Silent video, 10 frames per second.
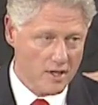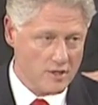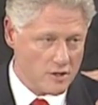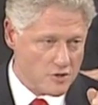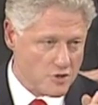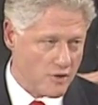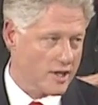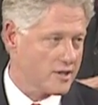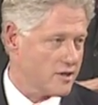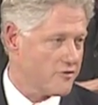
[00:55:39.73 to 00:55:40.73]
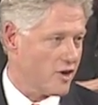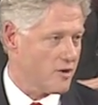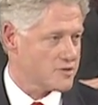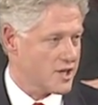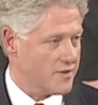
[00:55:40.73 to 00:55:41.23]
to strengthen the
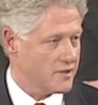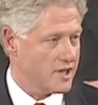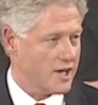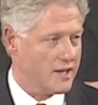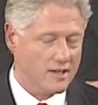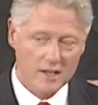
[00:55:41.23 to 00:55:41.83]
farm safety net,